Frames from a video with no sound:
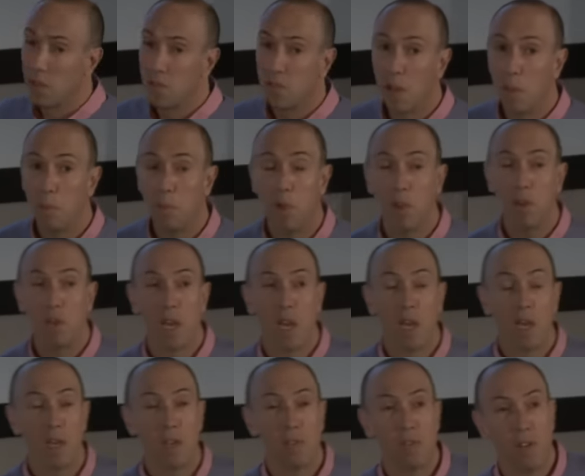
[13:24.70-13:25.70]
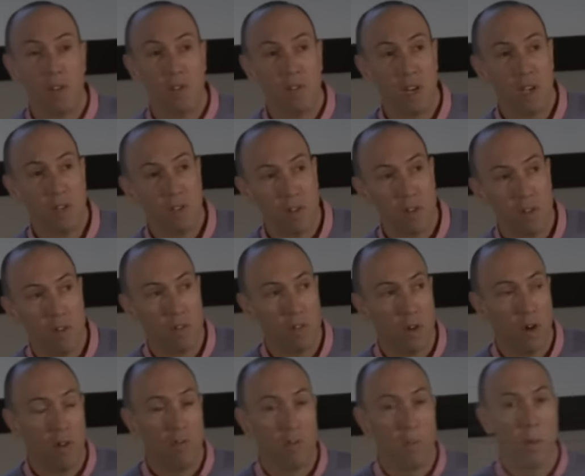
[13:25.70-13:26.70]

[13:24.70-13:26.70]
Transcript: subcutaneous injections of a